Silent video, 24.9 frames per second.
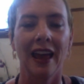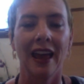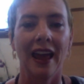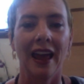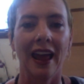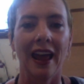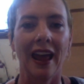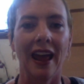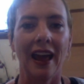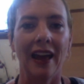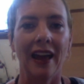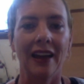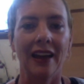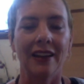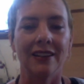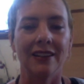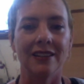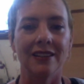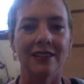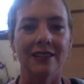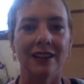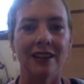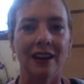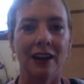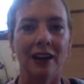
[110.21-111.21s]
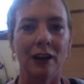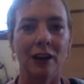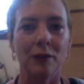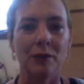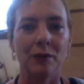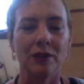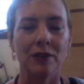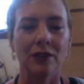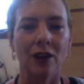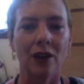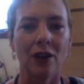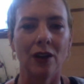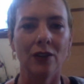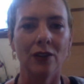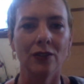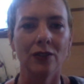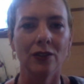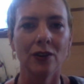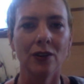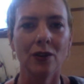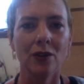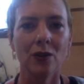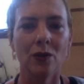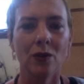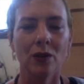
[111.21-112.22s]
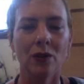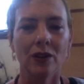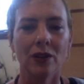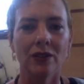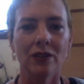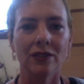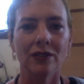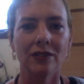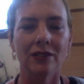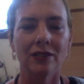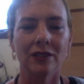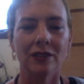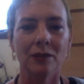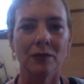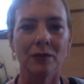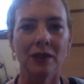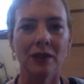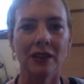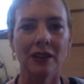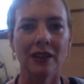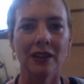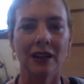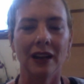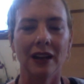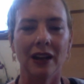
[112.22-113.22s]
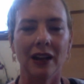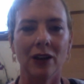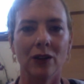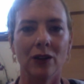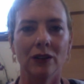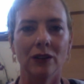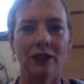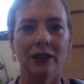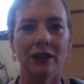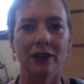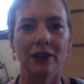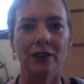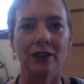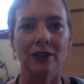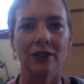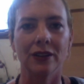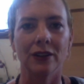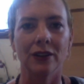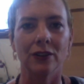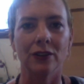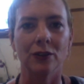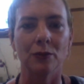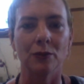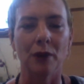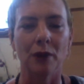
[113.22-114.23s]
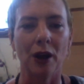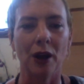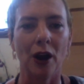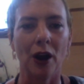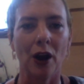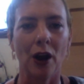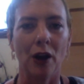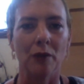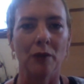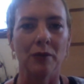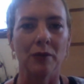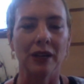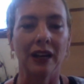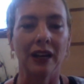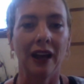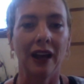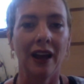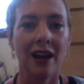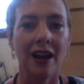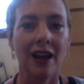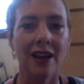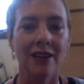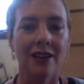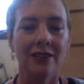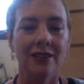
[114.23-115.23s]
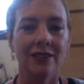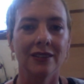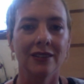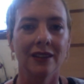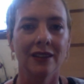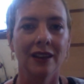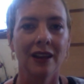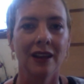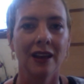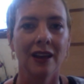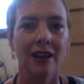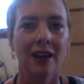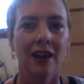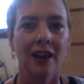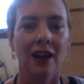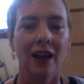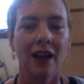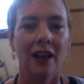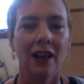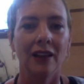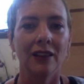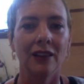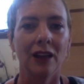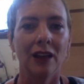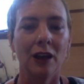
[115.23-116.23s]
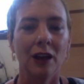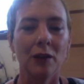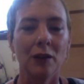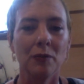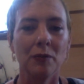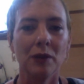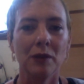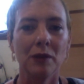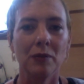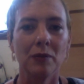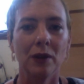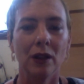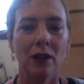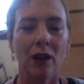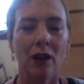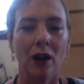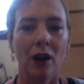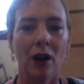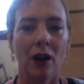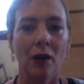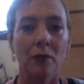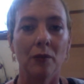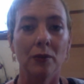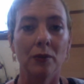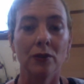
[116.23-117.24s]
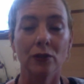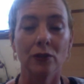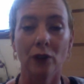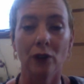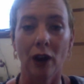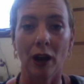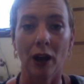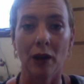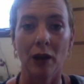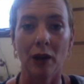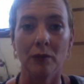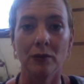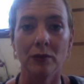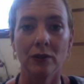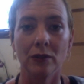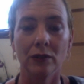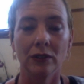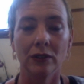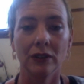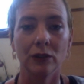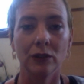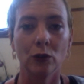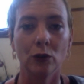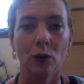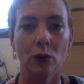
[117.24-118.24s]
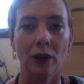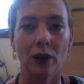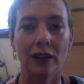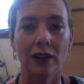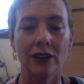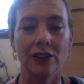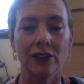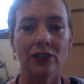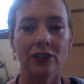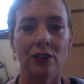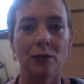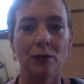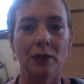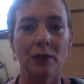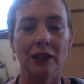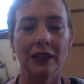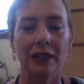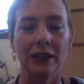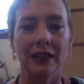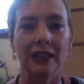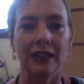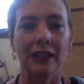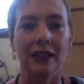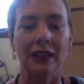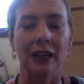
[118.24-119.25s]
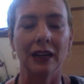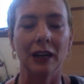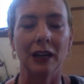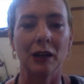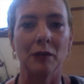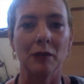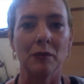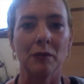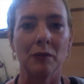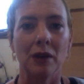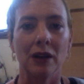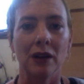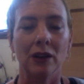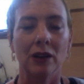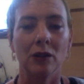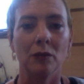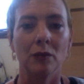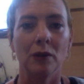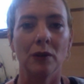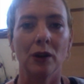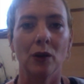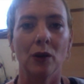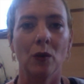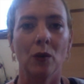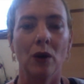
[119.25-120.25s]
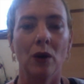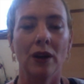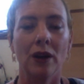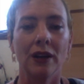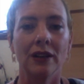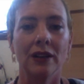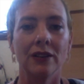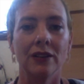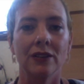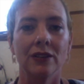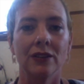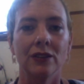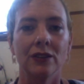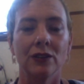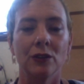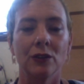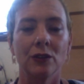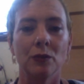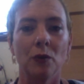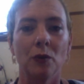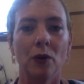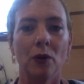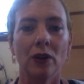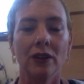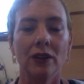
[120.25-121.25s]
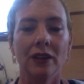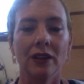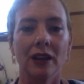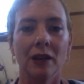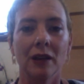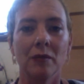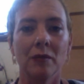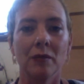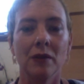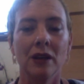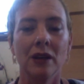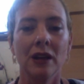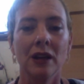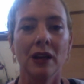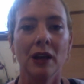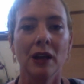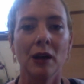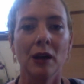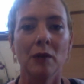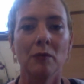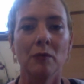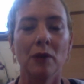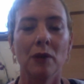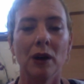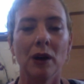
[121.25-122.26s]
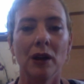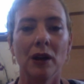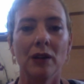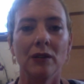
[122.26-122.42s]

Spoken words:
And it's also something that I hold near and dear to my heart, because a lot of people are prescribed quite legitimately medical marijuana to support them, but